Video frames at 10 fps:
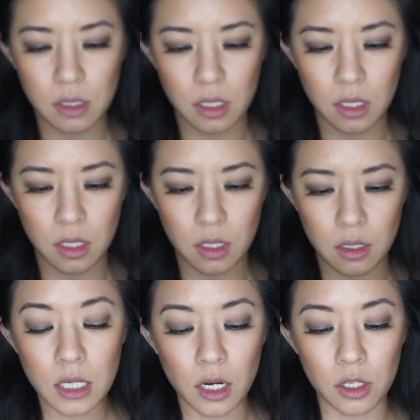in
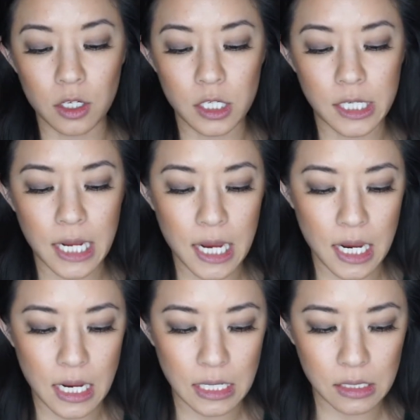color
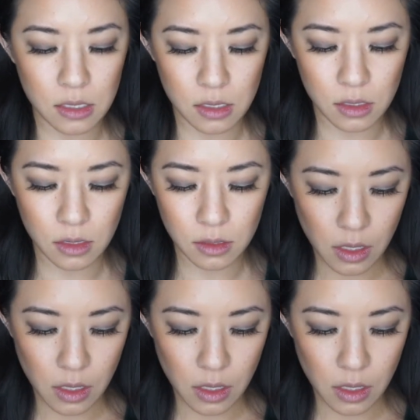Dazed.